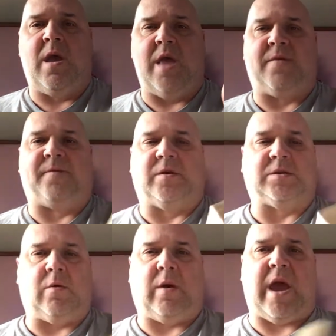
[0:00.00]
And the first
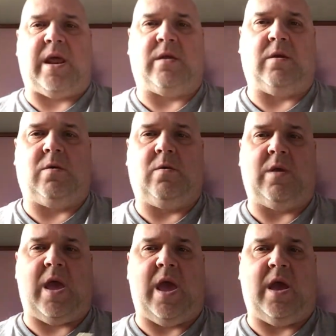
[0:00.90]
thing we got to do
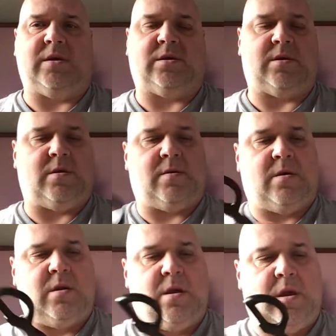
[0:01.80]
is
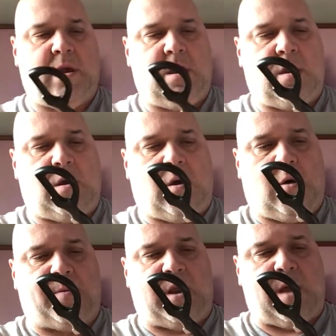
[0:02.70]

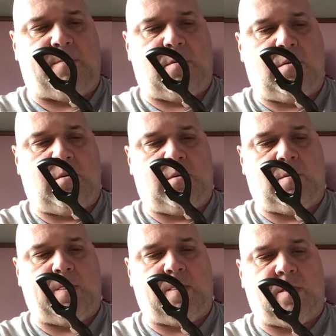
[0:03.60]
open up
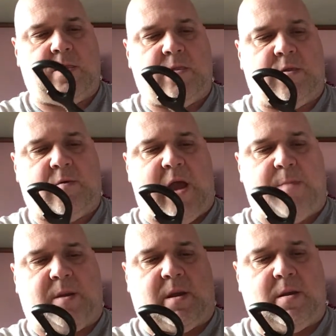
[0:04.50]
the wrapping.